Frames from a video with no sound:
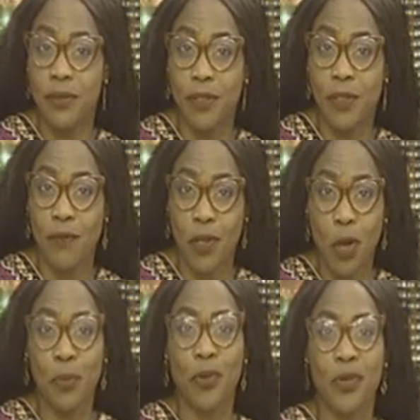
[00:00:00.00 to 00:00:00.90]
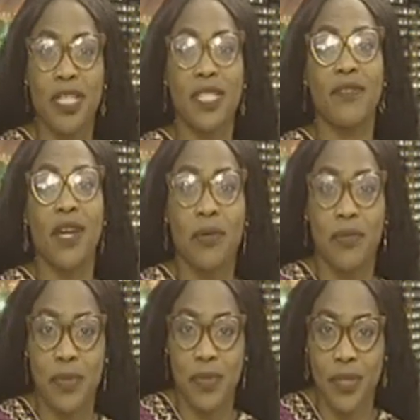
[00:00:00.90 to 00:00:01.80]
of the All Progressive
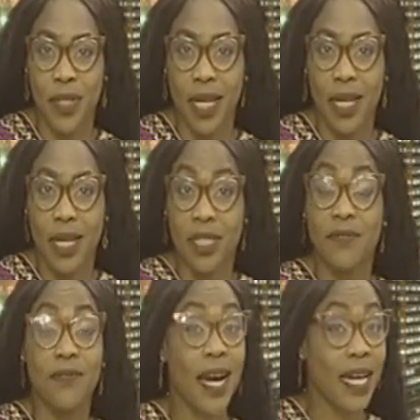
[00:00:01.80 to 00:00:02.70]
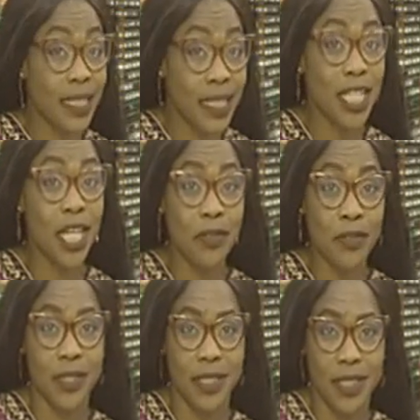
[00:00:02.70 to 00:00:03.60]
Congress is finally
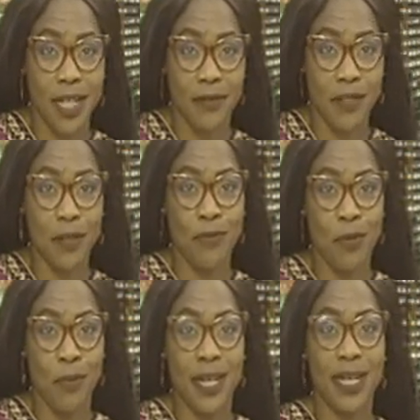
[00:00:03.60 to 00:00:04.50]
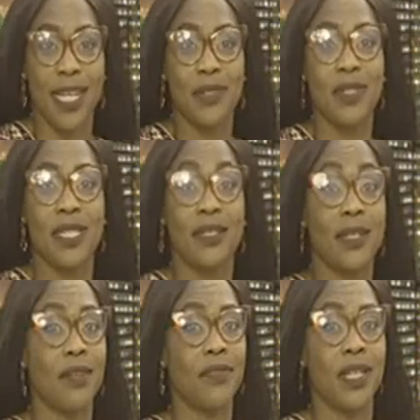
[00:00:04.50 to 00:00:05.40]
over after former Kano State
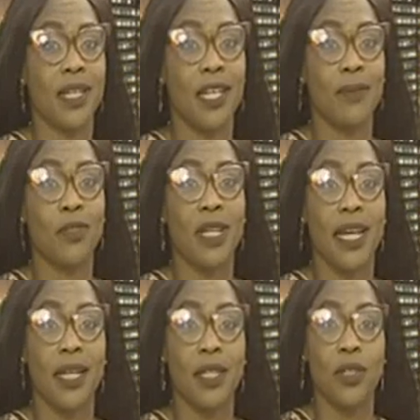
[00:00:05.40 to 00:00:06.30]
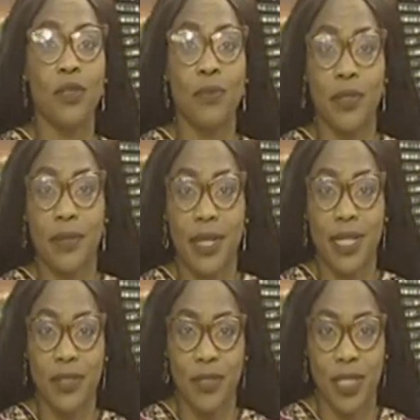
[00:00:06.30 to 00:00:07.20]
Governor Abdullahi Umar
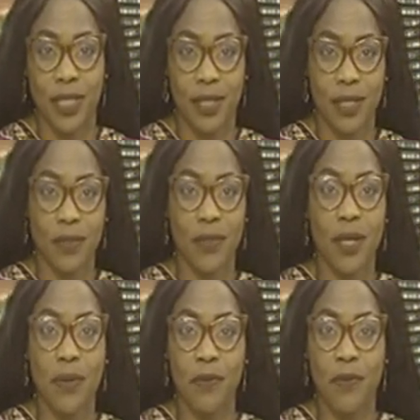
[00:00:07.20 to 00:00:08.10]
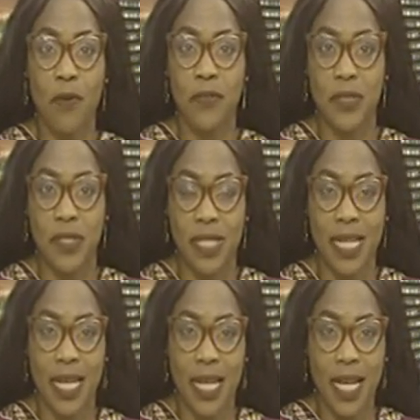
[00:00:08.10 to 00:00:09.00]
Ganduje took the oath of office
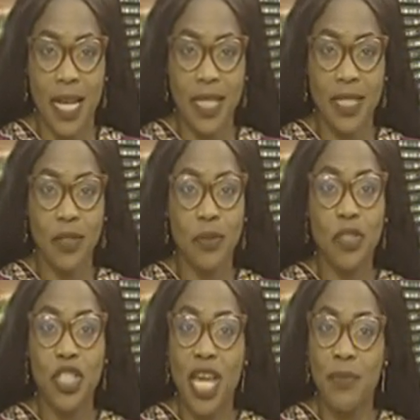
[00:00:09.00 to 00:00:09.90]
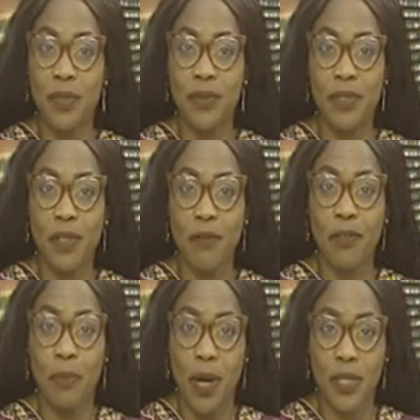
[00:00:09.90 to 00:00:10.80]
as the new chairman of the
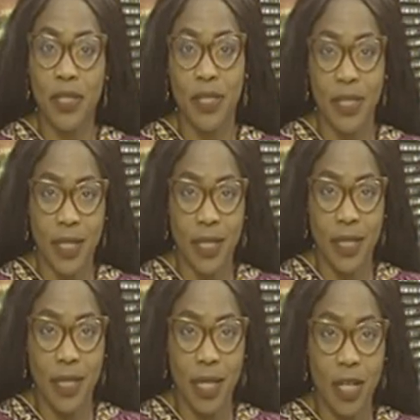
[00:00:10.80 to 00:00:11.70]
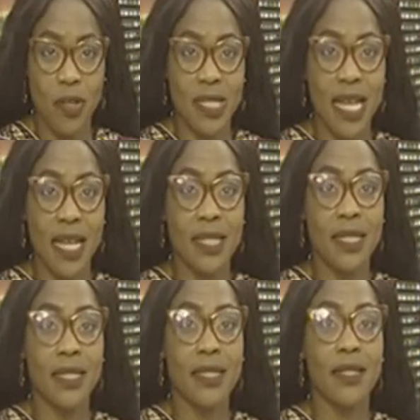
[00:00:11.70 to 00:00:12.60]
party, alongside
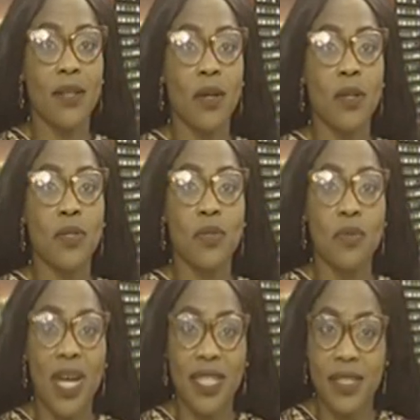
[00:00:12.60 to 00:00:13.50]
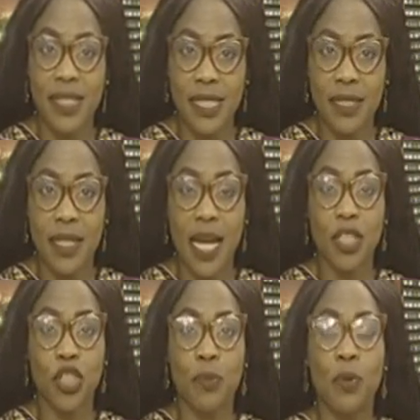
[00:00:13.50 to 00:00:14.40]
Senator Surajuddin
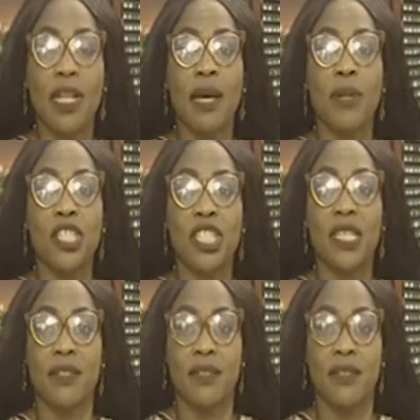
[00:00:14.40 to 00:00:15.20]
Ajibola Bashir